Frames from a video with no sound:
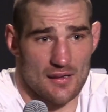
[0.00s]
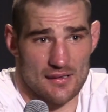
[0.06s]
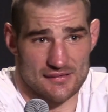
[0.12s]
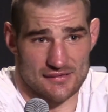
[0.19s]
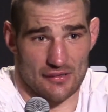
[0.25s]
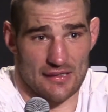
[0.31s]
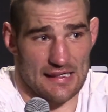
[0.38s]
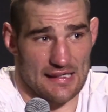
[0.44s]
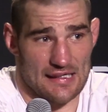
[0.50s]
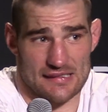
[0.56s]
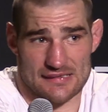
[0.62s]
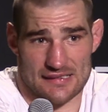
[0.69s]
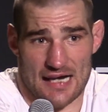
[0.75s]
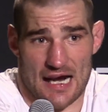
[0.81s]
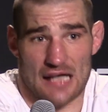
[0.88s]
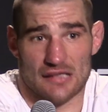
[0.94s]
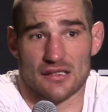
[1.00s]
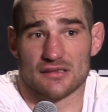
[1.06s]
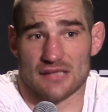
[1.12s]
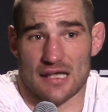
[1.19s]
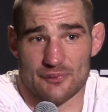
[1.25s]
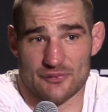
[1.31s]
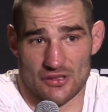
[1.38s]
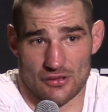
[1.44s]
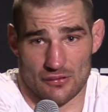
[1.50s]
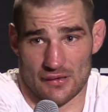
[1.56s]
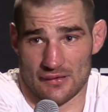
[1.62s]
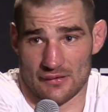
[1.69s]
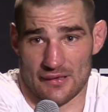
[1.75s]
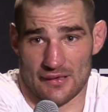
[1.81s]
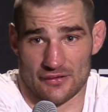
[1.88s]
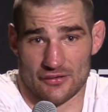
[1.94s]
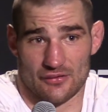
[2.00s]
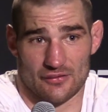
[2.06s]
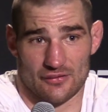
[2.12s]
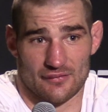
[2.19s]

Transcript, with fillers: So he, he's a guy I looked up to, and, and